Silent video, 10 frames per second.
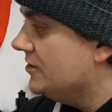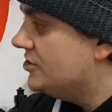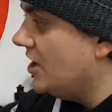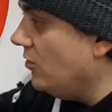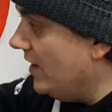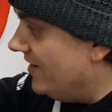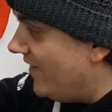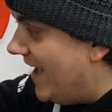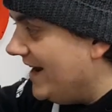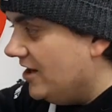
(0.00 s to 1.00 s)
So if
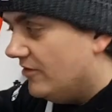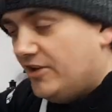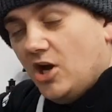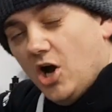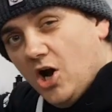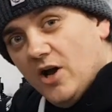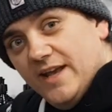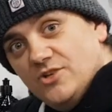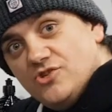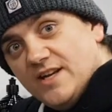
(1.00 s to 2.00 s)
any of you are
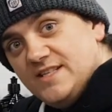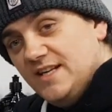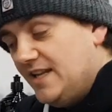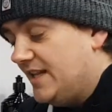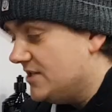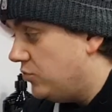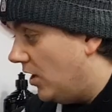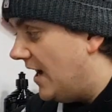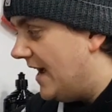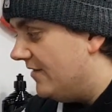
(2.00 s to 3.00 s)
interested in this,
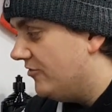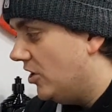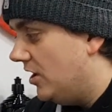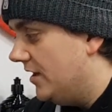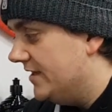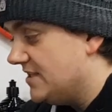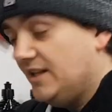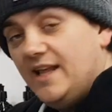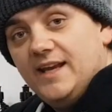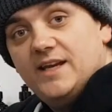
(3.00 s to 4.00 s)
what I have got is a
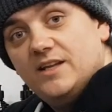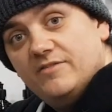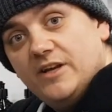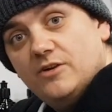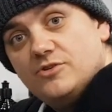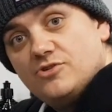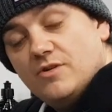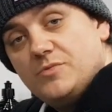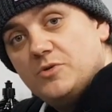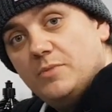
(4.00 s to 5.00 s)
link in the video
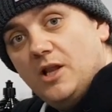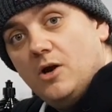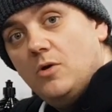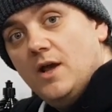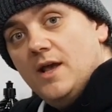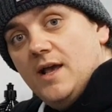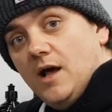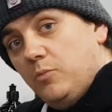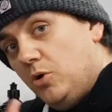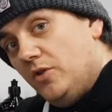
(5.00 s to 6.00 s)
description below.
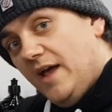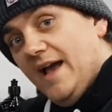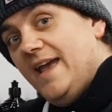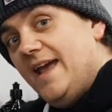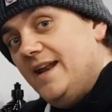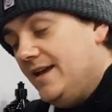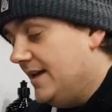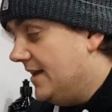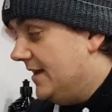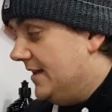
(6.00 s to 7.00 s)
I'll put that in.
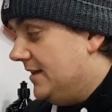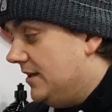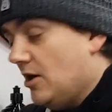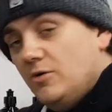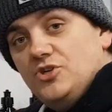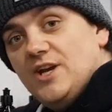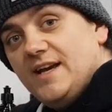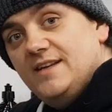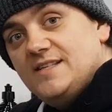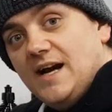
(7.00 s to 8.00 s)
Go and
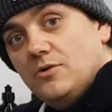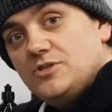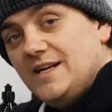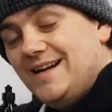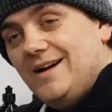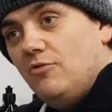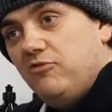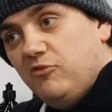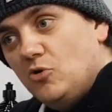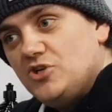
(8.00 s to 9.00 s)
check it out.
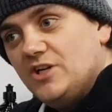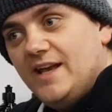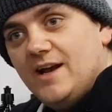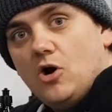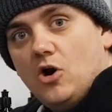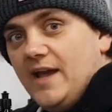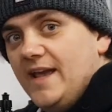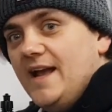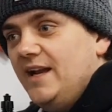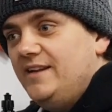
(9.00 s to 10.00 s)
Unfortunately, I can't
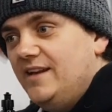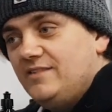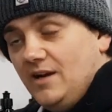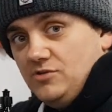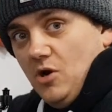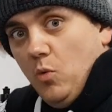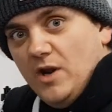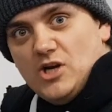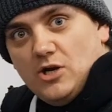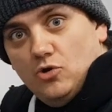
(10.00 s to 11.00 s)
get you any discount. I
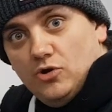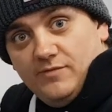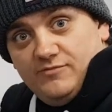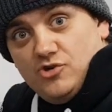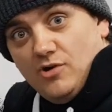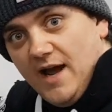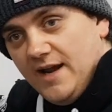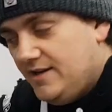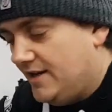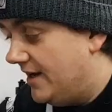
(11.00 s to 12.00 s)
wish I could. I've
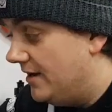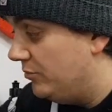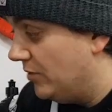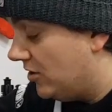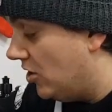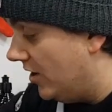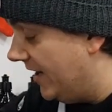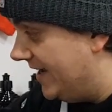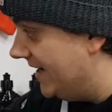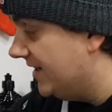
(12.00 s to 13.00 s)
tried, but I can't
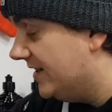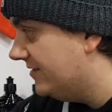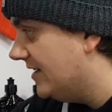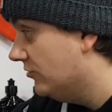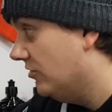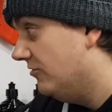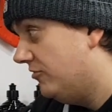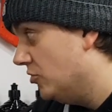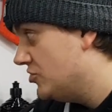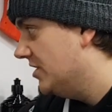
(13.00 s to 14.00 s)
get you any discount,
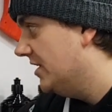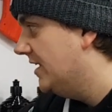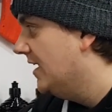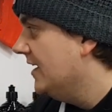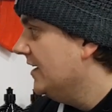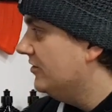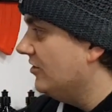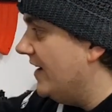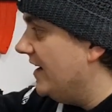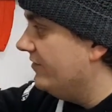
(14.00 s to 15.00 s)
unfortunately. So
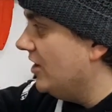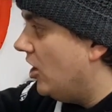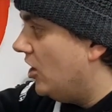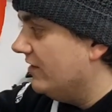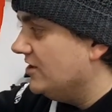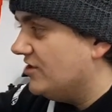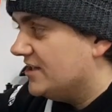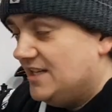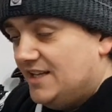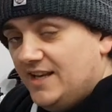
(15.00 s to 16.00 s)
if any of you are
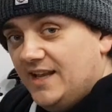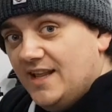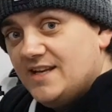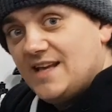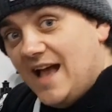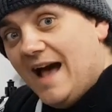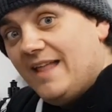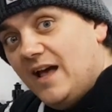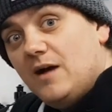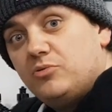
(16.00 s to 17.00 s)
interested in this
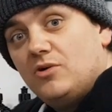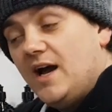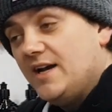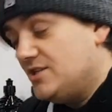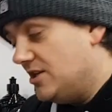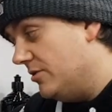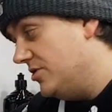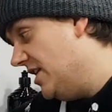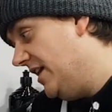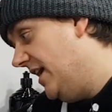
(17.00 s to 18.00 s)
at that price, go
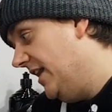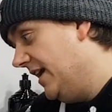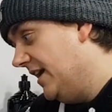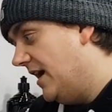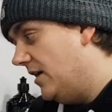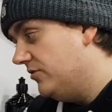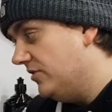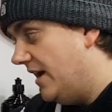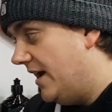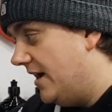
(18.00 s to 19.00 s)
and check that link out
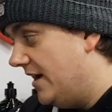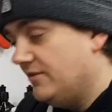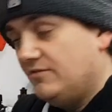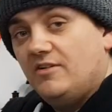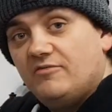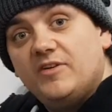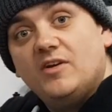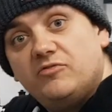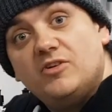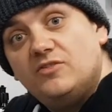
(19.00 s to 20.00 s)
and
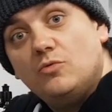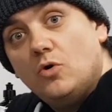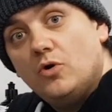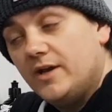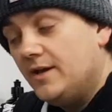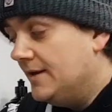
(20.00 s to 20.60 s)
feel free to order.